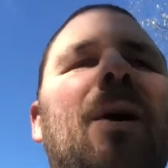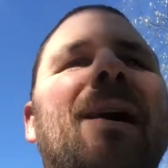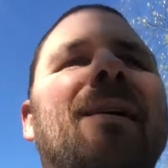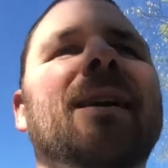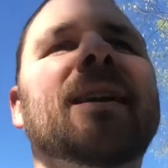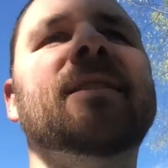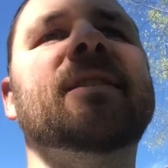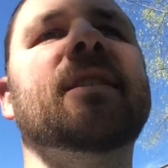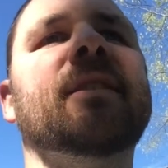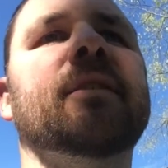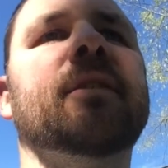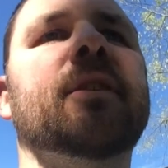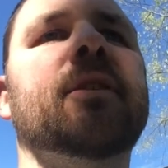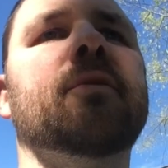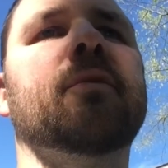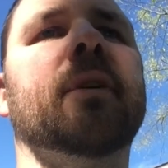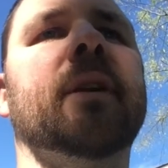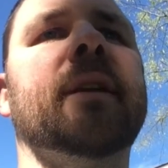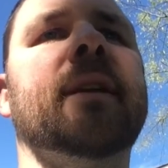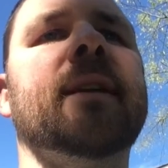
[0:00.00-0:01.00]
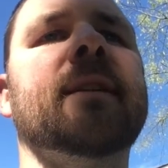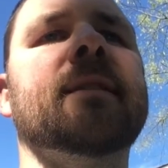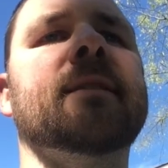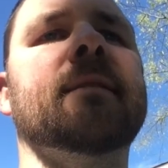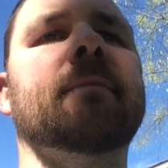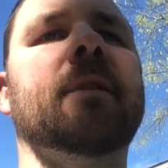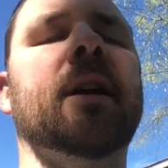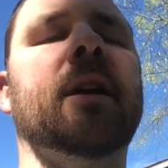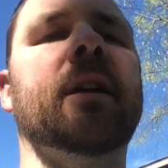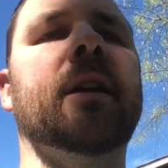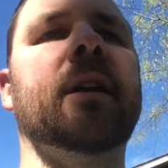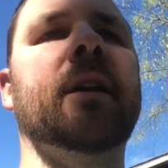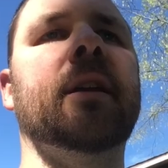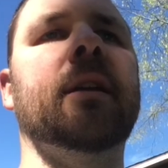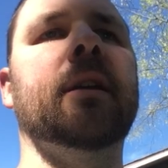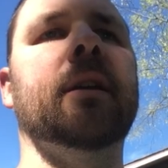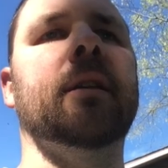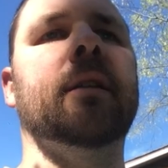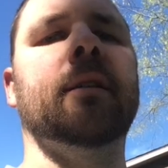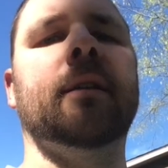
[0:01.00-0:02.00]
I still do want to get some
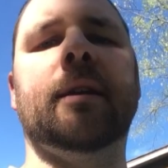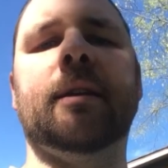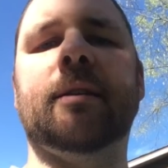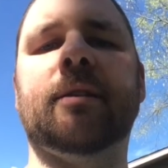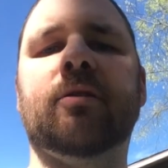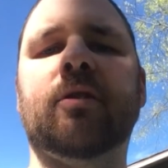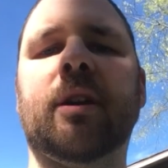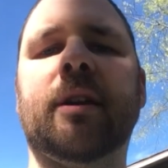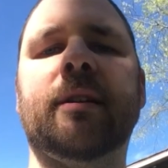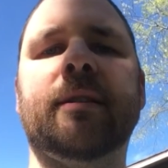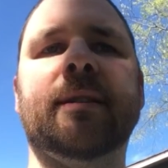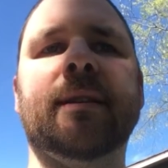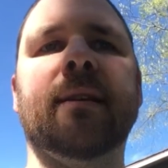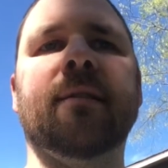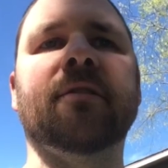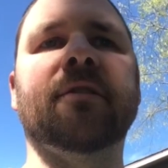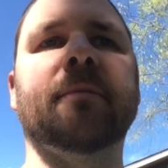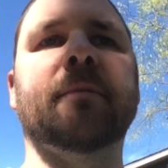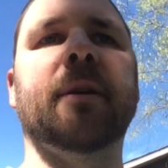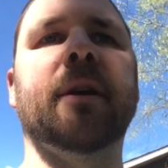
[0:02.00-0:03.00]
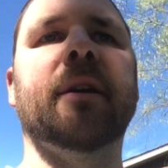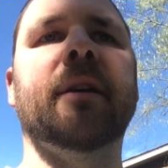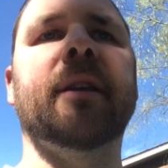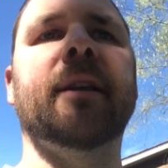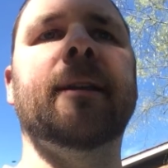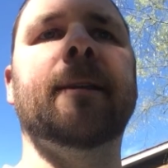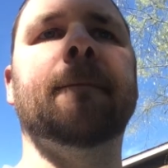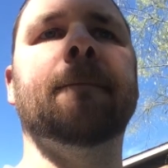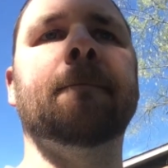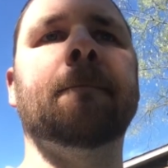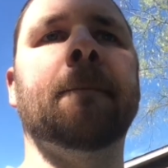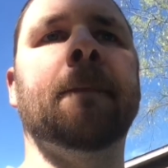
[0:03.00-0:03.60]
honey and try to sell some honey,